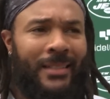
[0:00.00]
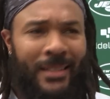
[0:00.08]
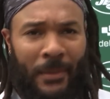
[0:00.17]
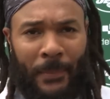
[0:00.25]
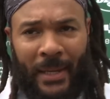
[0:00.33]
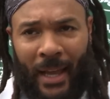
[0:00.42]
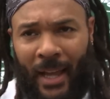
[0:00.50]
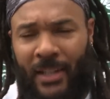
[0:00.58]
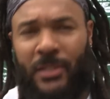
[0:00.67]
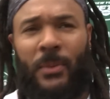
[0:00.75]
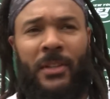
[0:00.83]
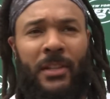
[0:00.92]
to be
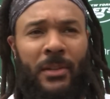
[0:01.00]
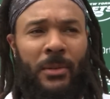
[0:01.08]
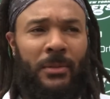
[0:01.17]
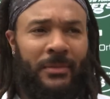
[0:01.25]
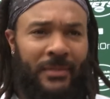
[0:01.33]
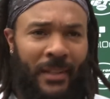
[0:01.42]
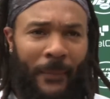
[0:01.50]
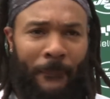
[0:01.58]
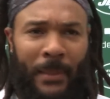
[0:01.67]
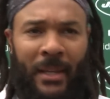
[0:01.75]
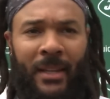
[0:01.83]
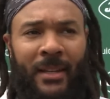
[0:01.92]
honest with you,
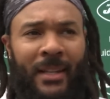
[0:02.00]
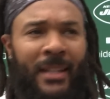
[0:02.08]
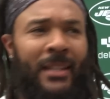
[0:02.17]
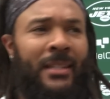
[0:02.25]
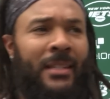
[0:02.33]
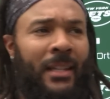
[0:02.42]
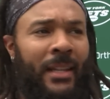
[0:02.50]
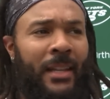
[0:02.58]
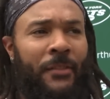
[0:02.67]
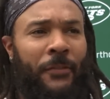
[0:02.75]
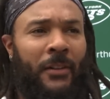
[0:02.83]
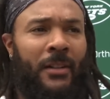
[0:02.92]
being in this
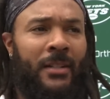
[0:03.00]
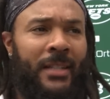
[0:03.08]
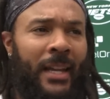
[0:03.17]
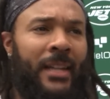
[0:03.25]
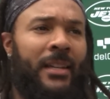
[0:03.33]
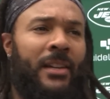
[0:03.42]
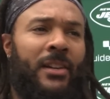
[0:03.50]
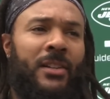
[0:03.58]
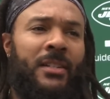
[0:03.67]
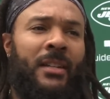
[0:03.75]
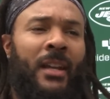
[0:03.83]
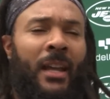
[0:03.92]
league for 10
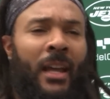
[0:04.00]
years,